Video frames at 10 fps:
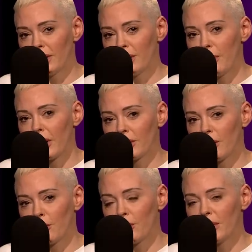about a
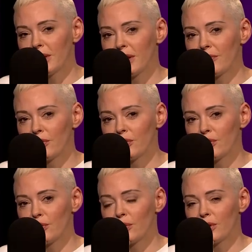couple weeks after the
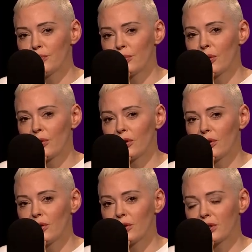stories broke in the
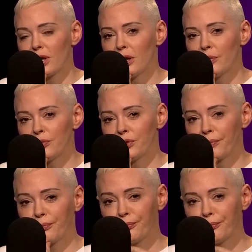New York Times.